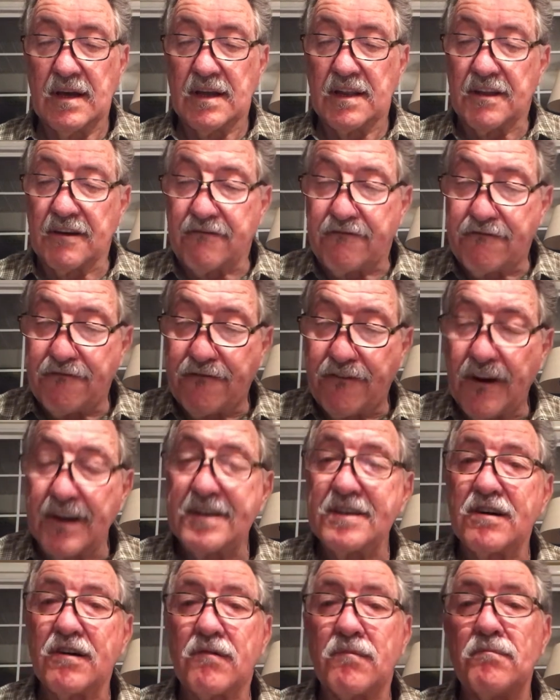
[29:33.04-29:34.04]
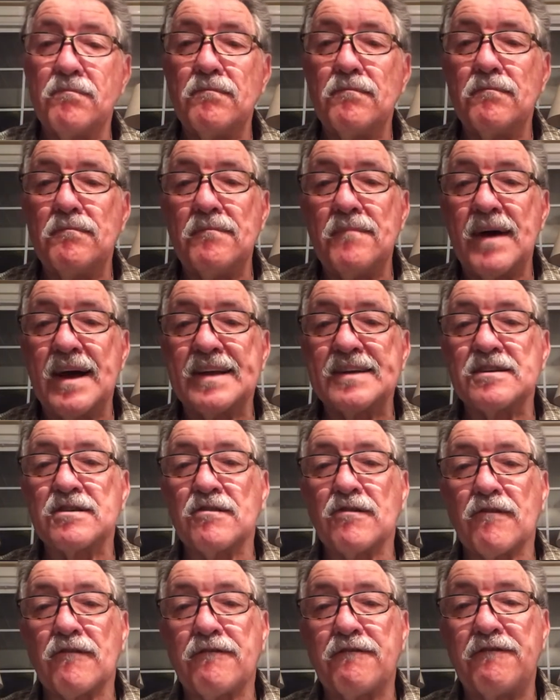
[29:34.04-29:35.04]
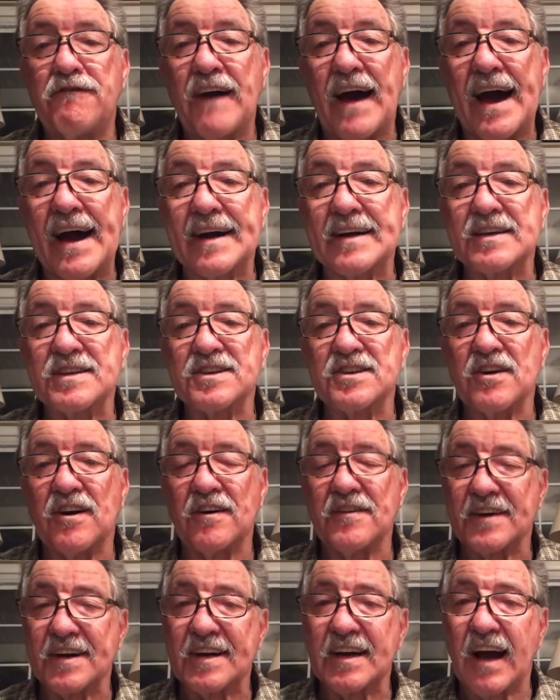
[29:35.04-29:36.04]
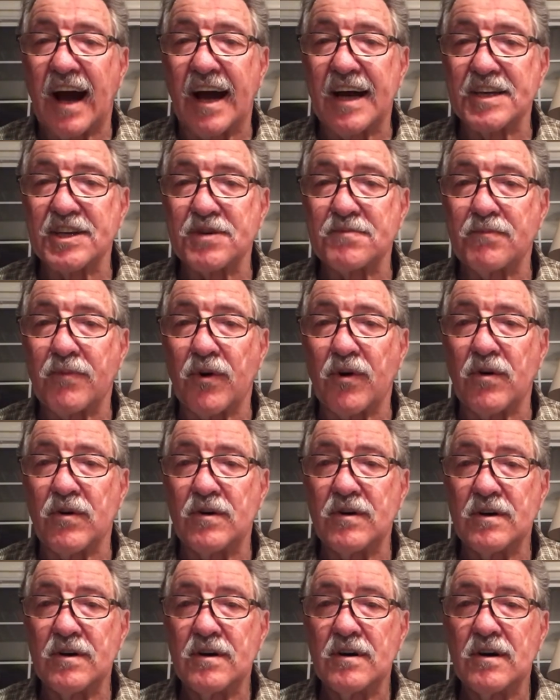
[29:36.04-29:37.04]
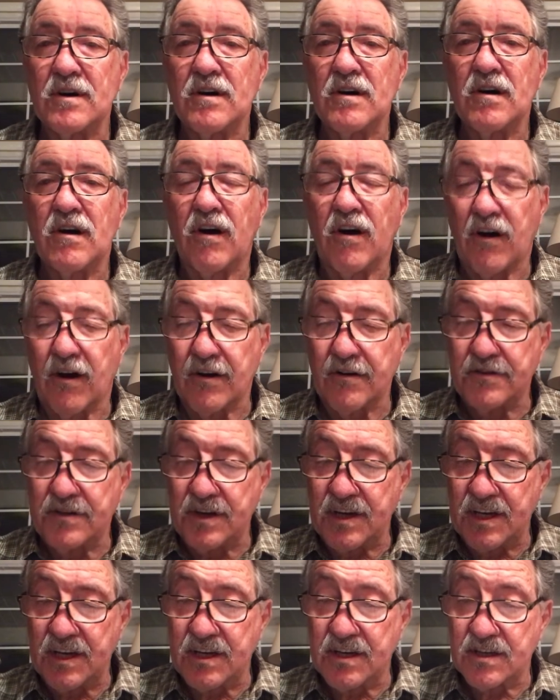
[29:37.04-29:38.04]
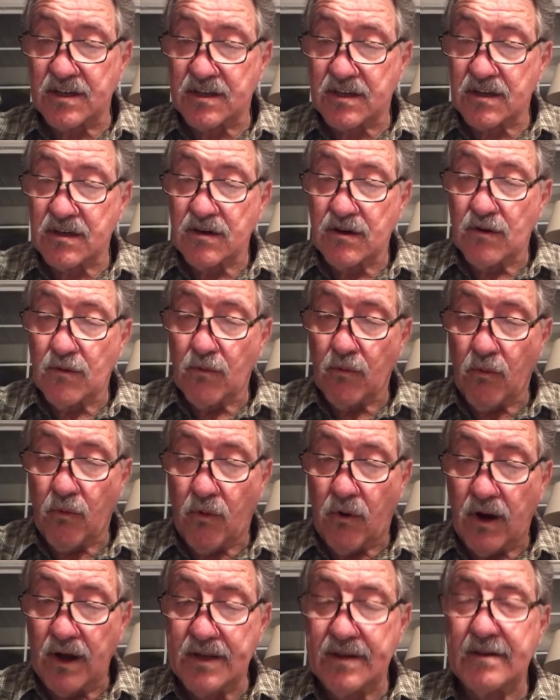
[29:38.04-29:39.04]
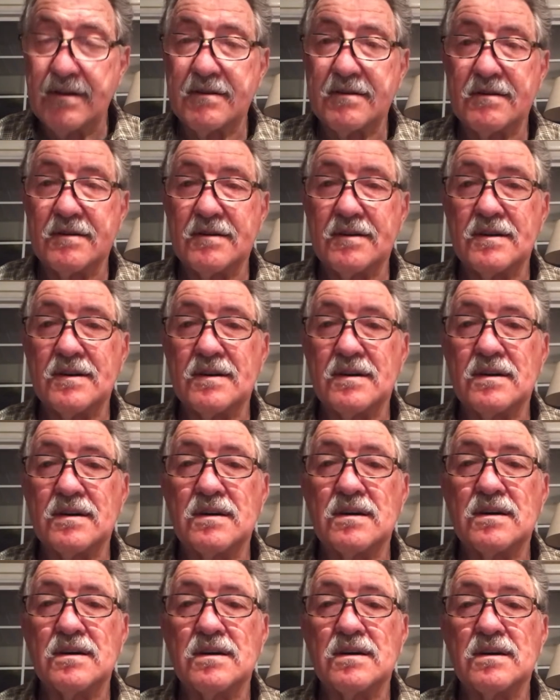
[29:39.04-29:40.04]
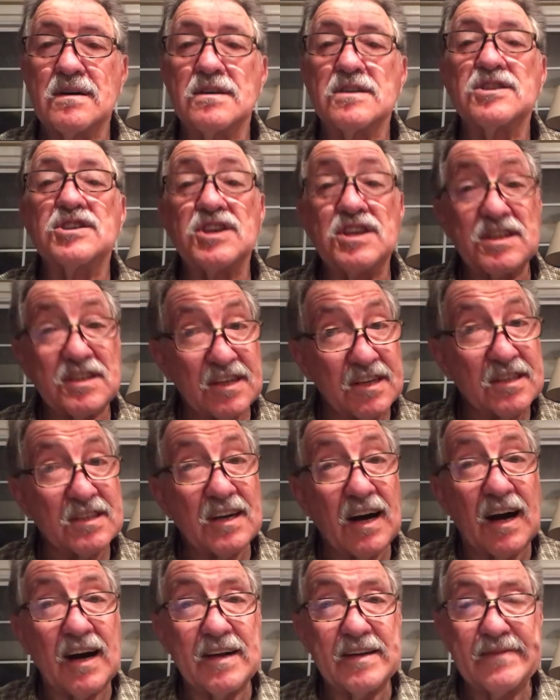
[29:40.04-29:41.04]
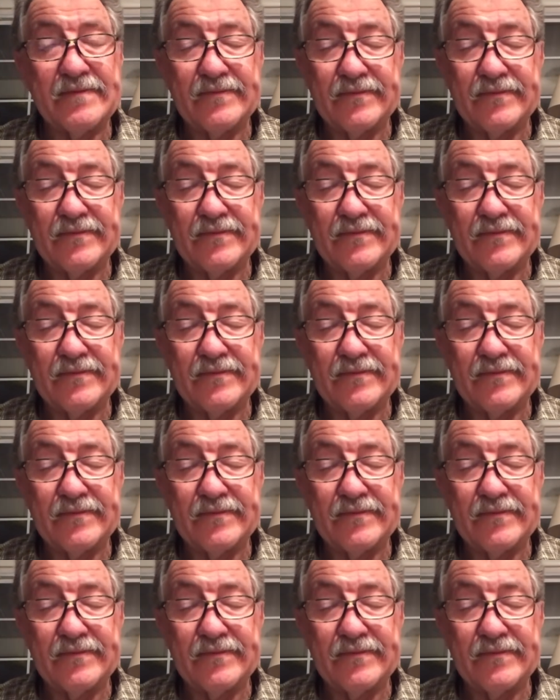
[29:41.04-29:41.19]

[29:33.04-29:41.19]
The fundamental facts of the gospel are these. One, Jesus died.